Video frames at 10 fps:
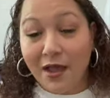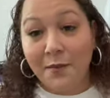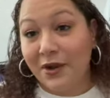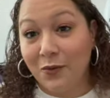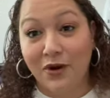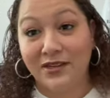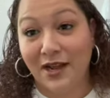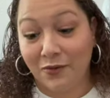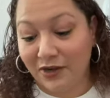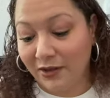But it worked
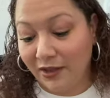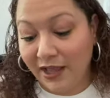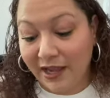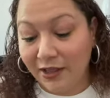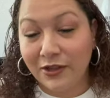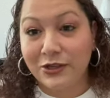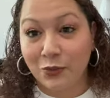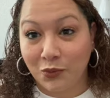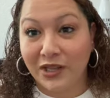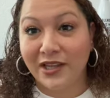out really, like it looked
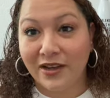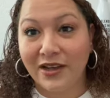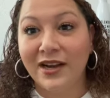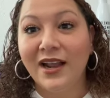really good.